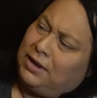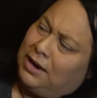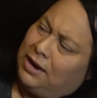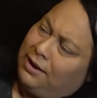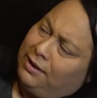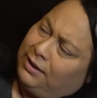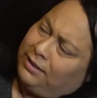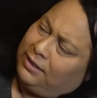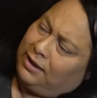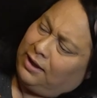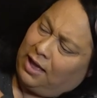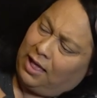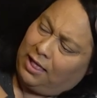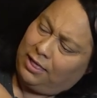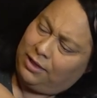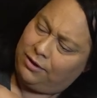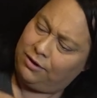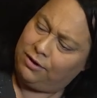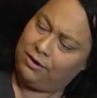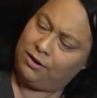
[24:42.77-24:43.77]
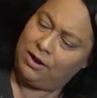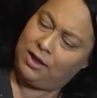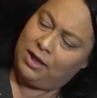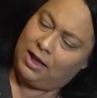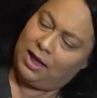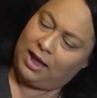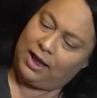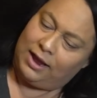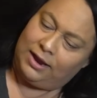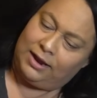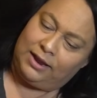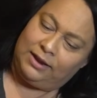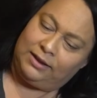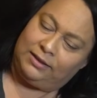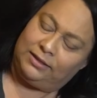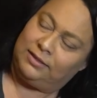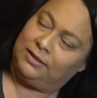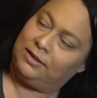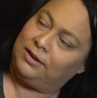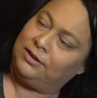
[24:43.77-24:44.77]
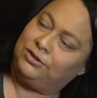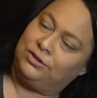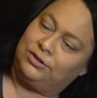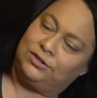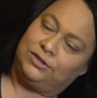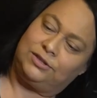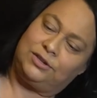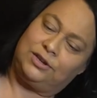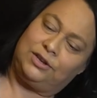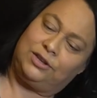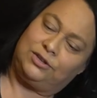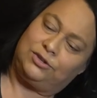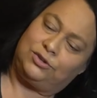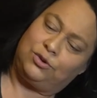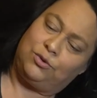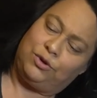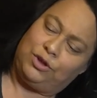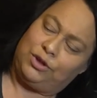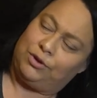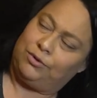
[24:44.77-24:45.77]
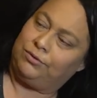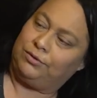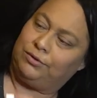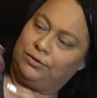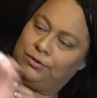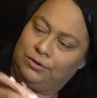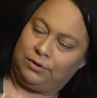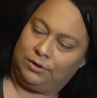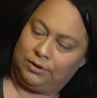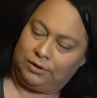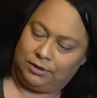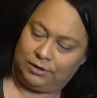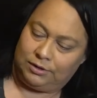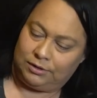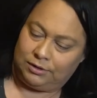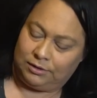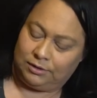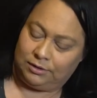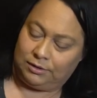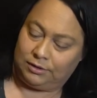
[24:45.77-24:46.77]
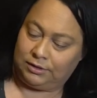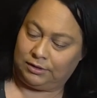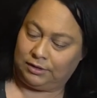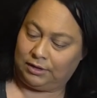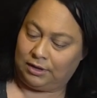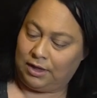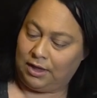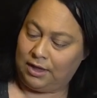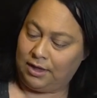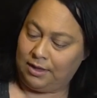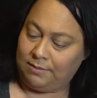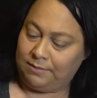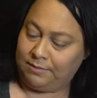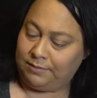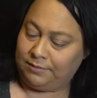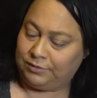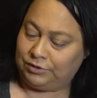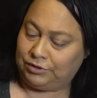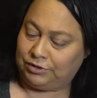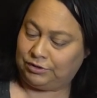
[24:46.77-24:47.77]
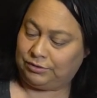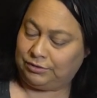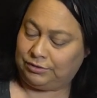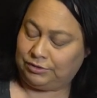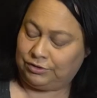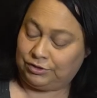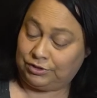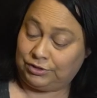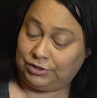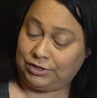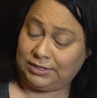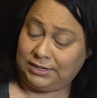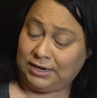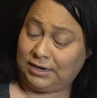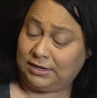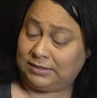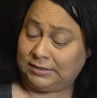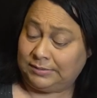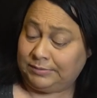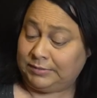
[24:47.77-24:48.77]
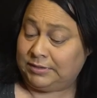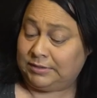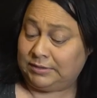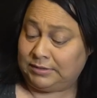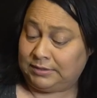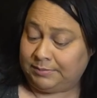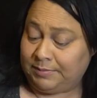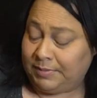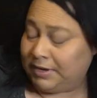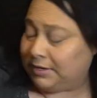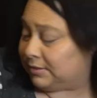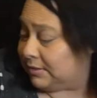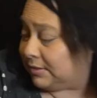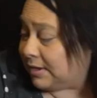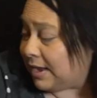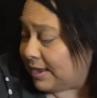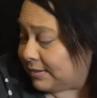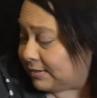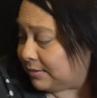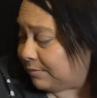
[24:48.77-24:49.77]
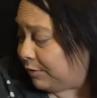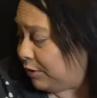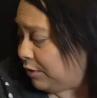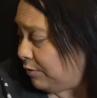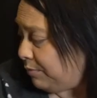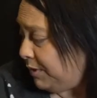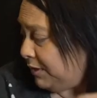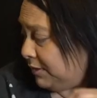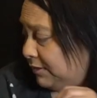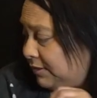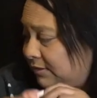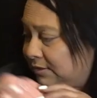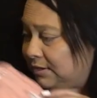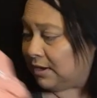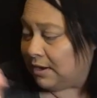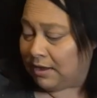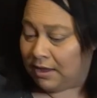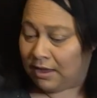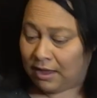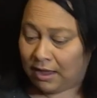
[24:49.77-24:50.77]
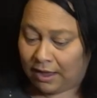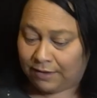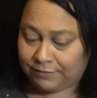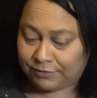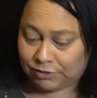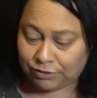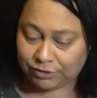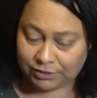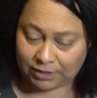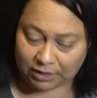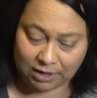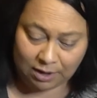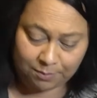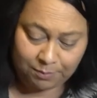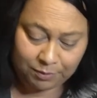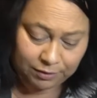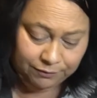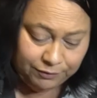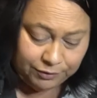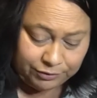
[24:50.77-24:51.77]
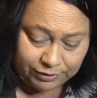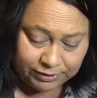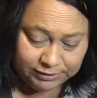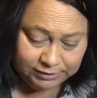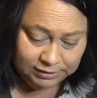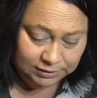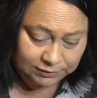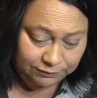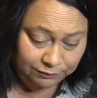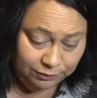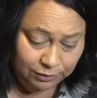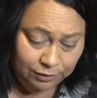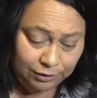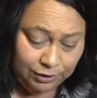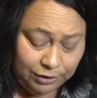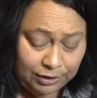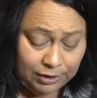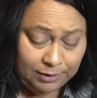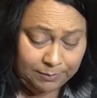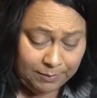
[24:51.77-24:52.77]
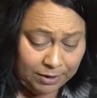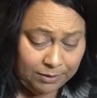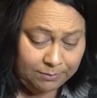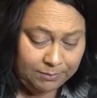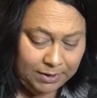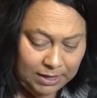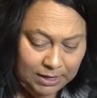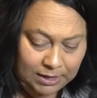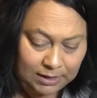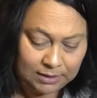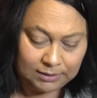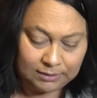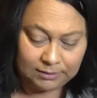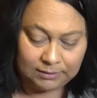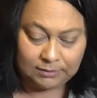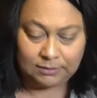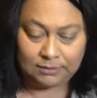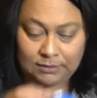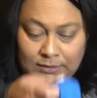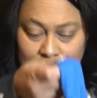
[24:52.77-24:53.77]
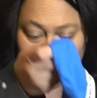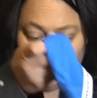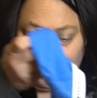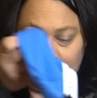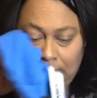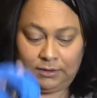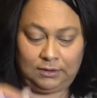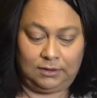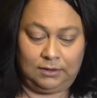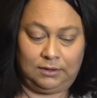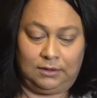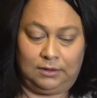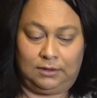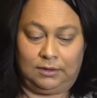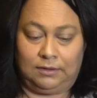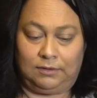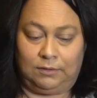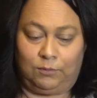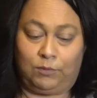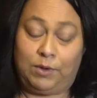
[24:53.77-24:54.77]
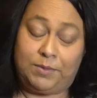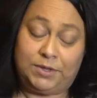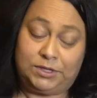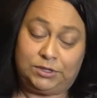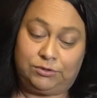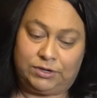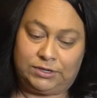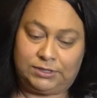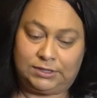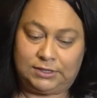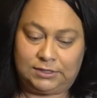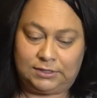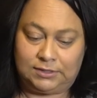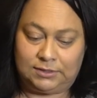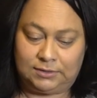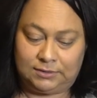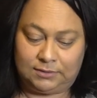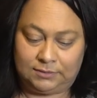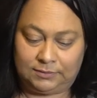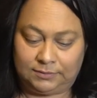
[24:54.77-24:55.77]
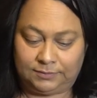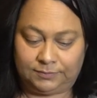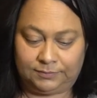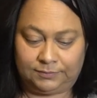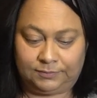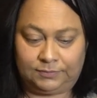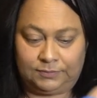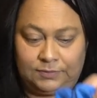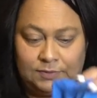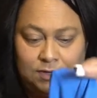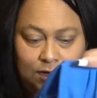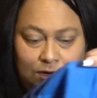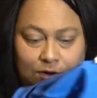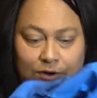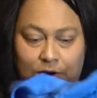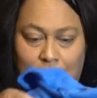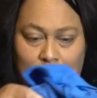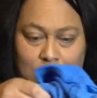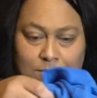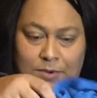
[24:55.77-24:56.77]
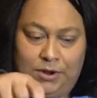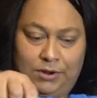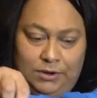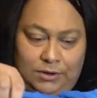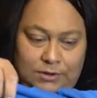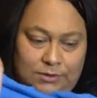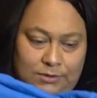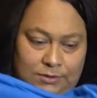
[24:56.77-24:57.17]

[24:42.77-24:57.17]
I like the color. I like, it's just so cute. Um, Jessica Simpson makes has some cute pieces. I've sold a couple of her dresses for a good amount of money. Women's dresses. Under Armour.